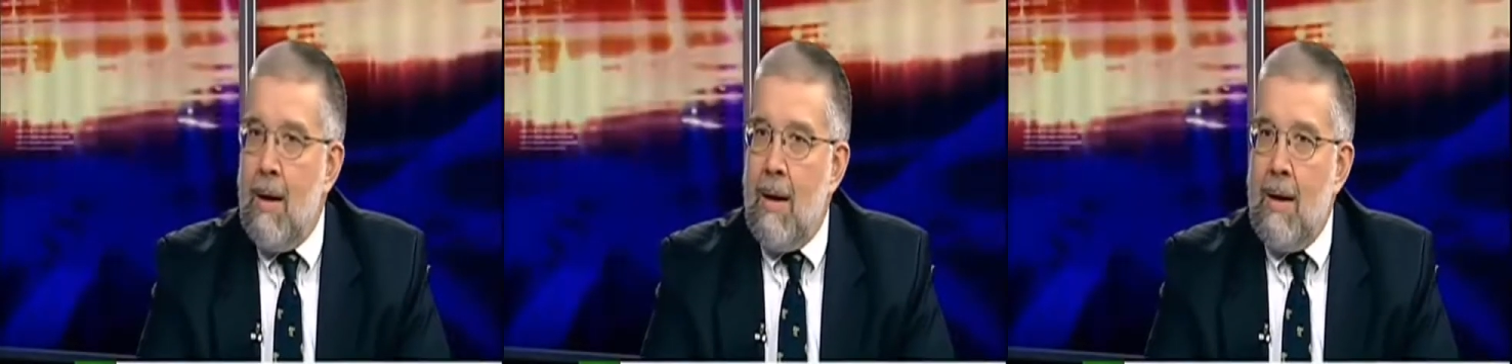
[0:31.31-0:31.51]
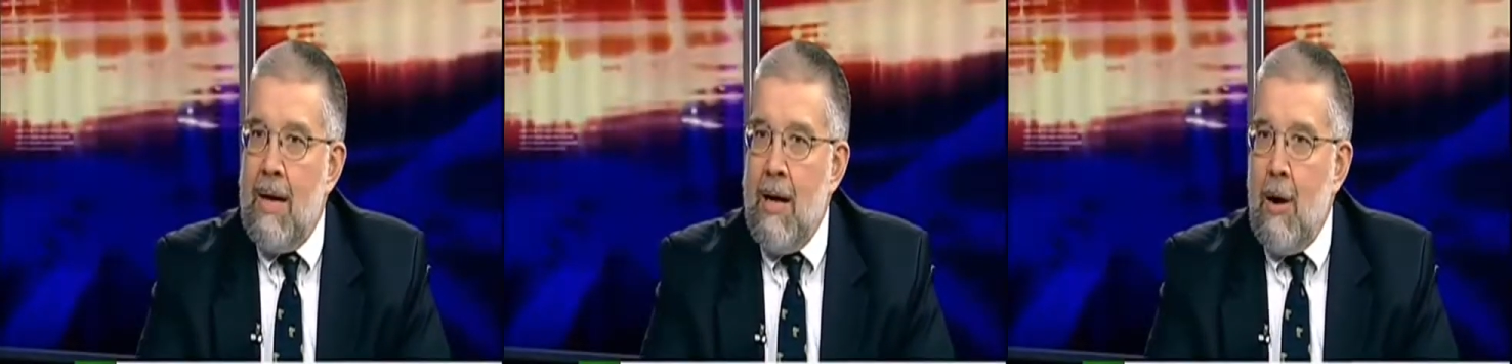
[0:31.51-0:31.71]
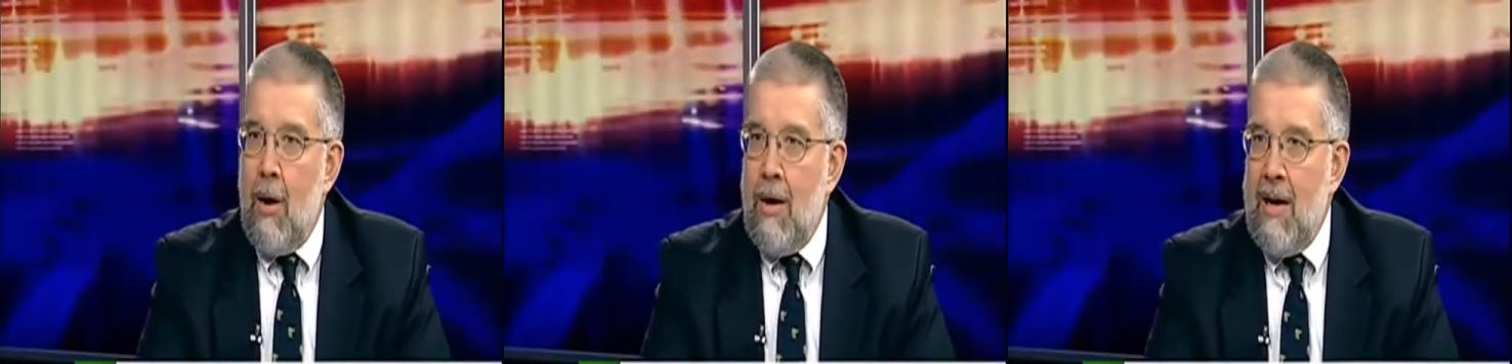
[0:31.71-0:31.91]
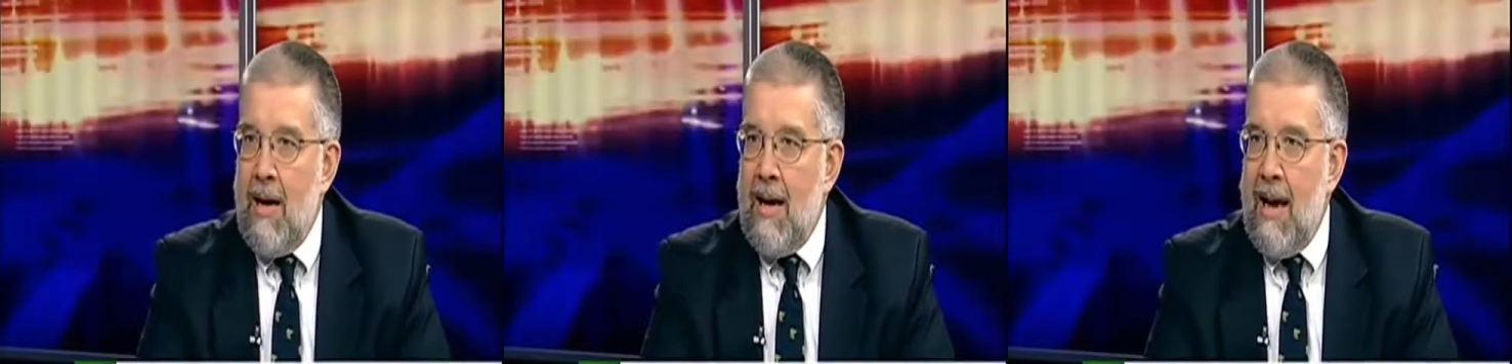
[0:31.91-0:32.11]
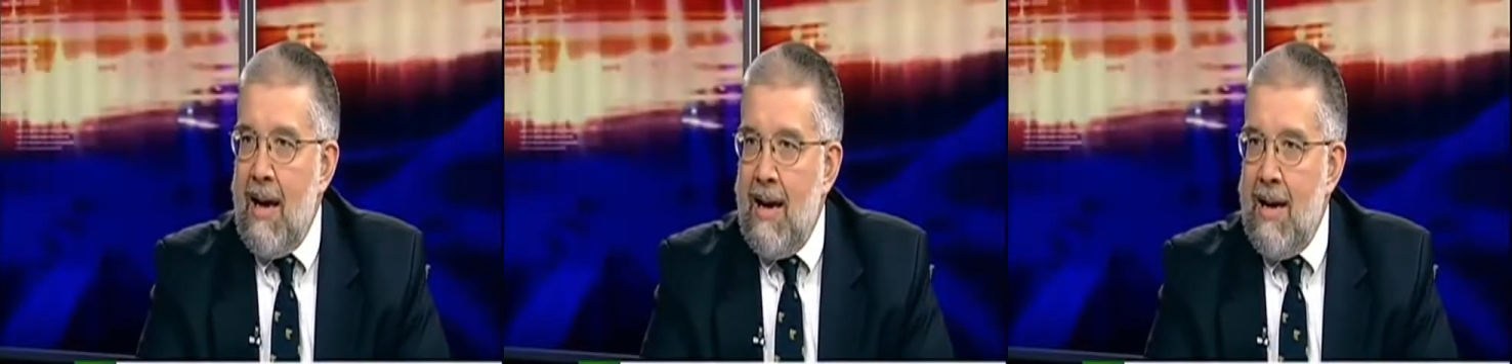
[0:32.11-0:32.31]

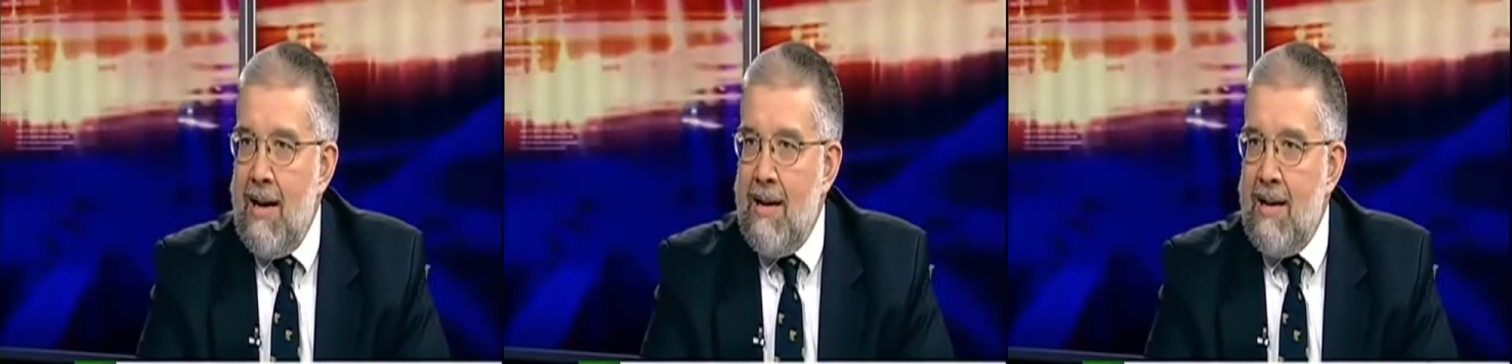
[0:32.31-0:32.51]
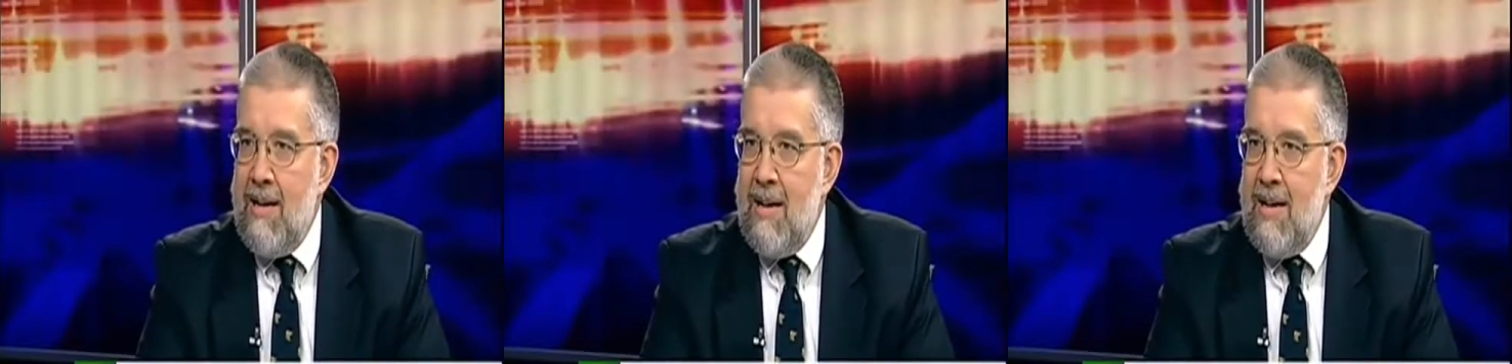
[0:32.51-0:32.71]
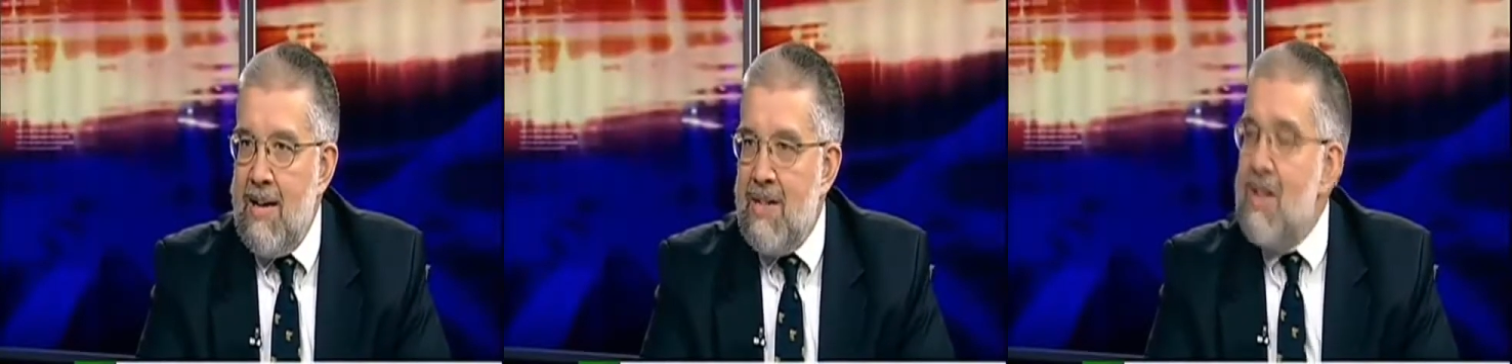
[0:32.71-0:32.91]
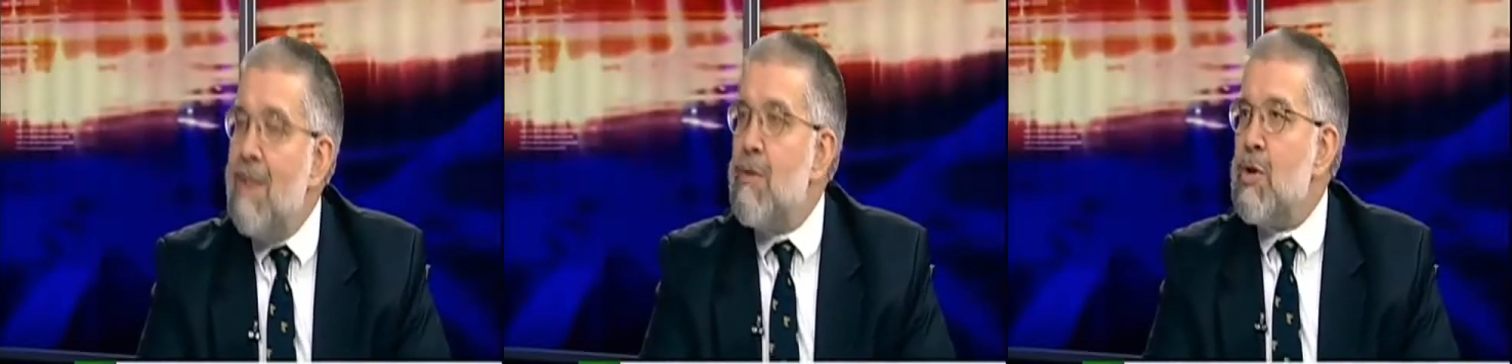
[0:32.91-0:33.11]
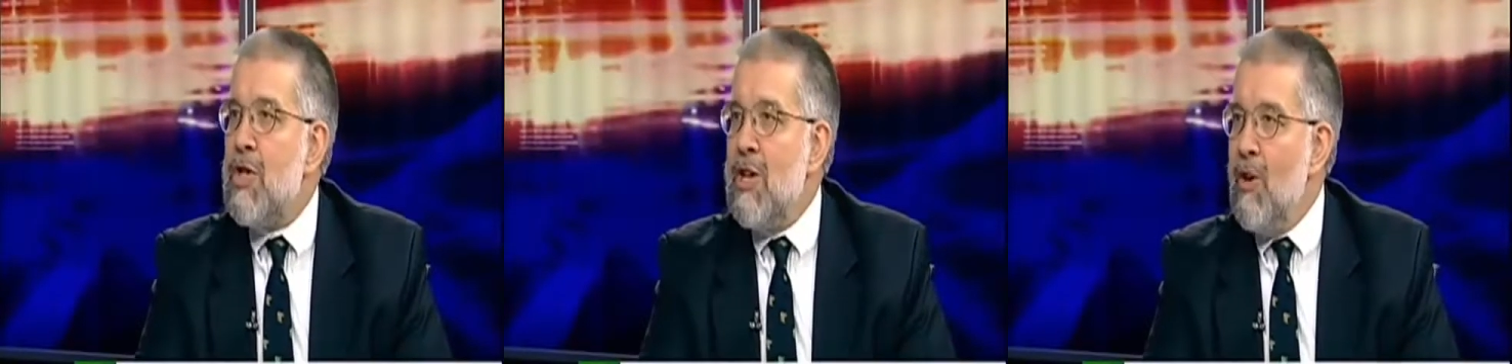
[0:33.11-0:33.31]
He has never
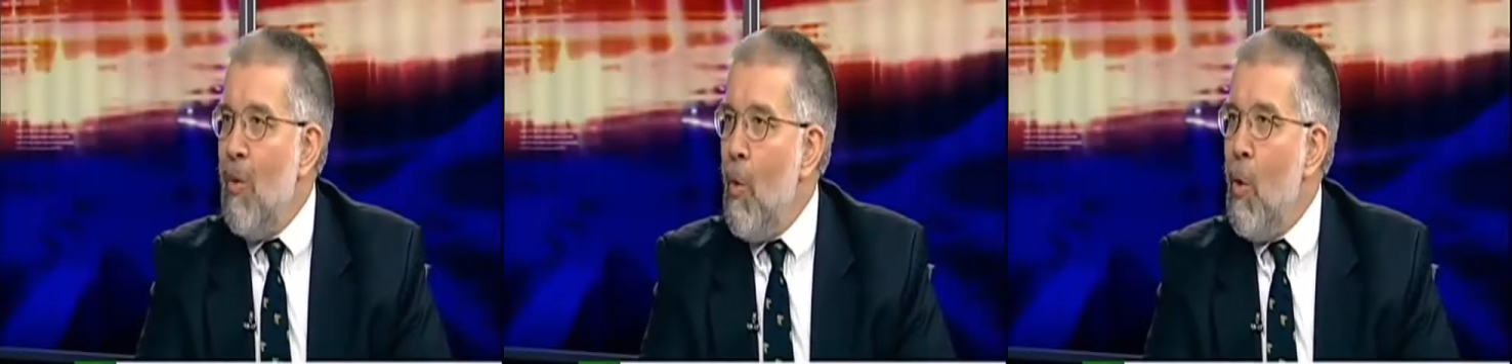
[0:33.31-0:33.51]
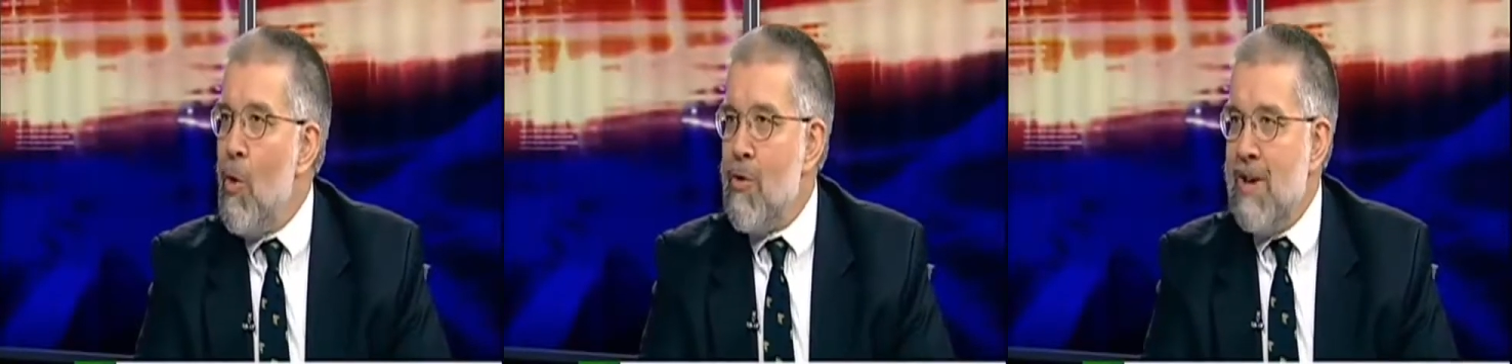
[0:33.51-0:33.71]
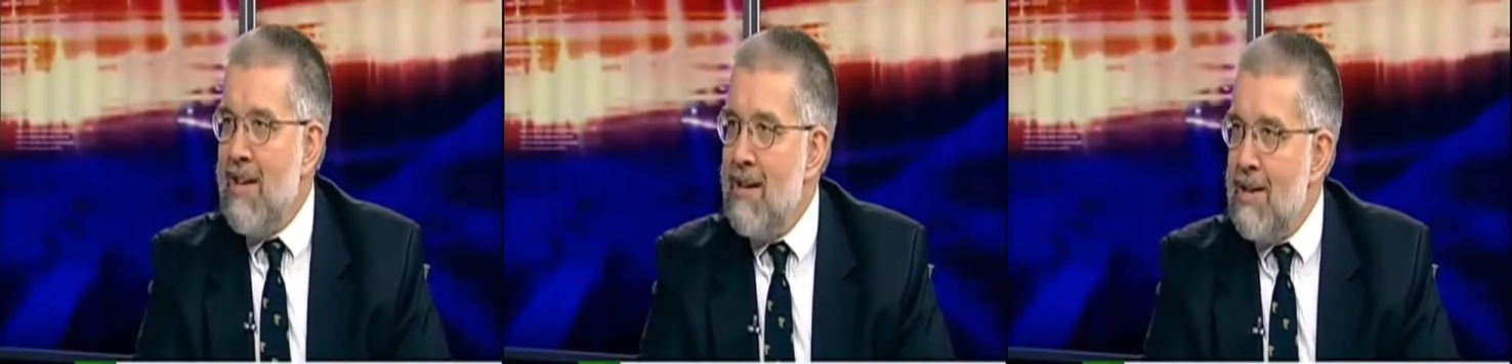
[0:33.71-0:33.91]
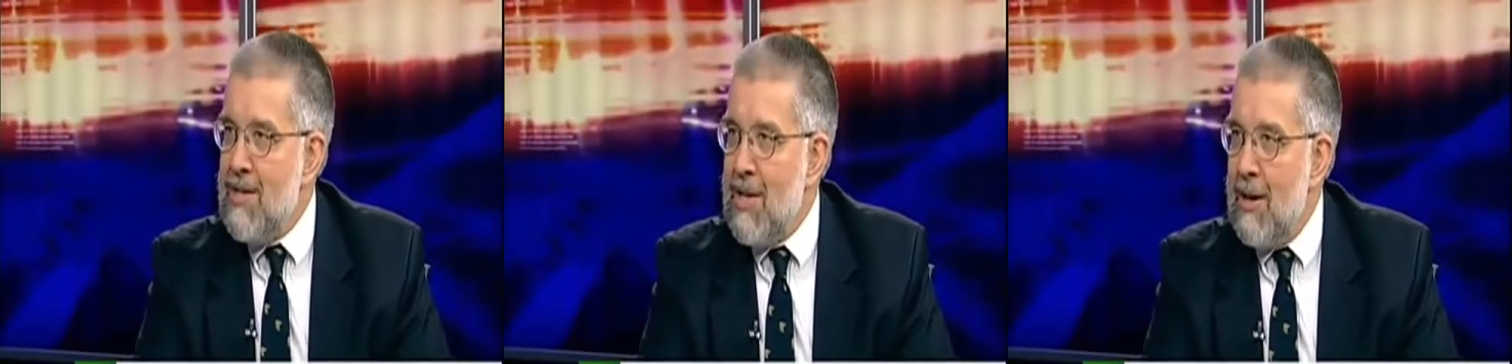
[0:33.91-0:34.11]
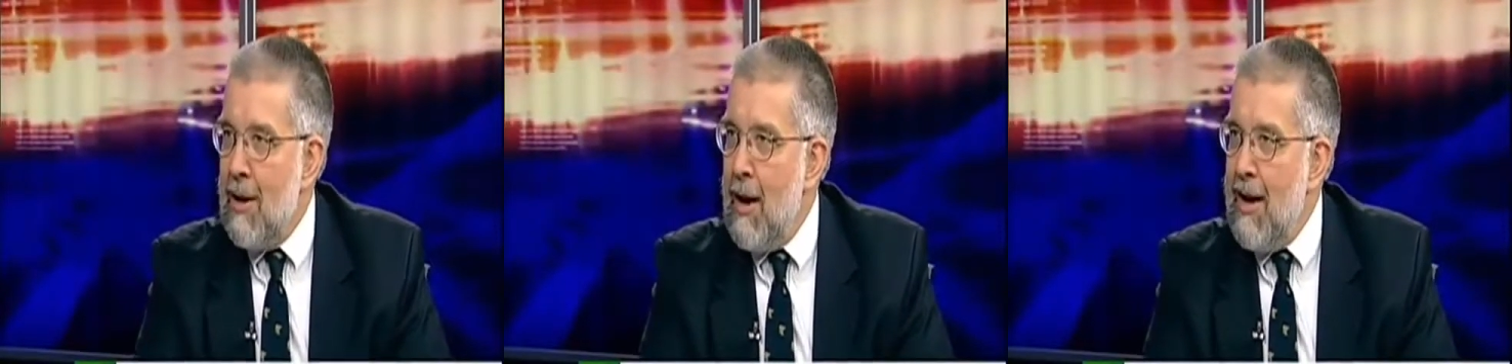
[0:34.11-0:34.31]
seen a war he
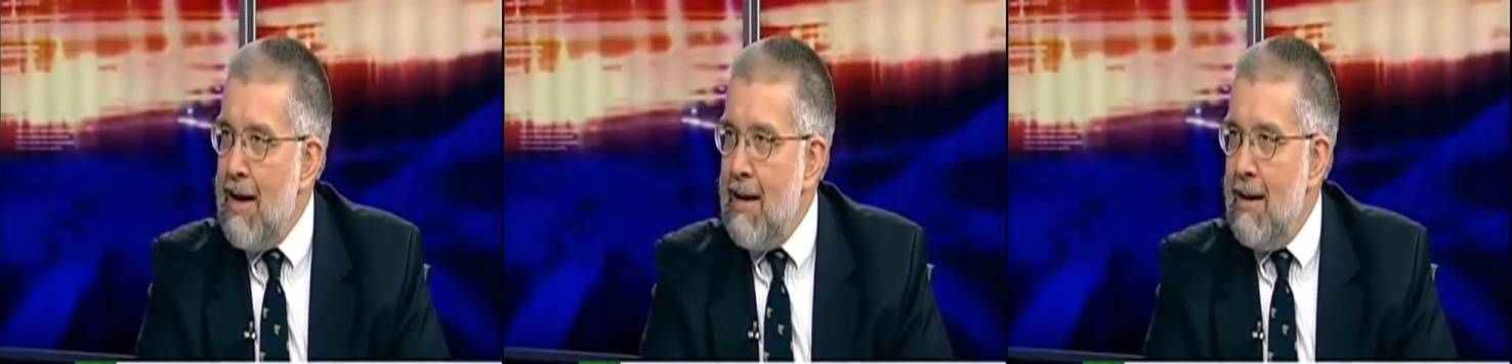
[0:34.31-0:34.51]
doesn't like,